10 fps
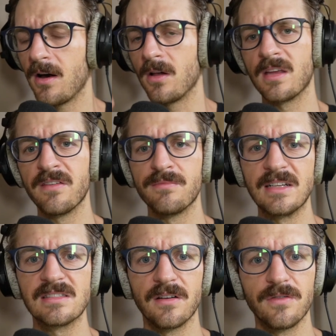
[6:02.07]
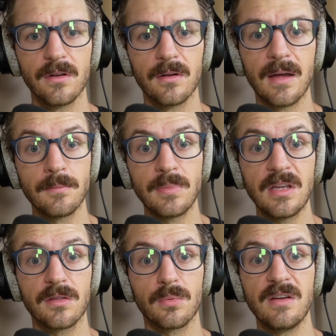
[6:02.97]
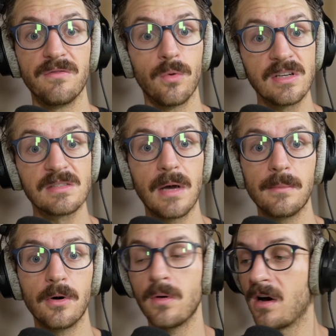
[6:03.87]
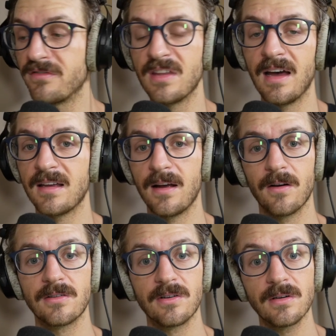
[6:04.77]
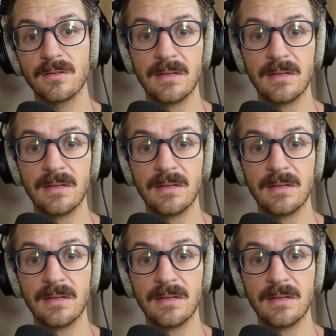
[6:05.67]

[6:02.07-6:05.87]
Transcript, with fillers: I'll give myself a little P three voice memo of that character,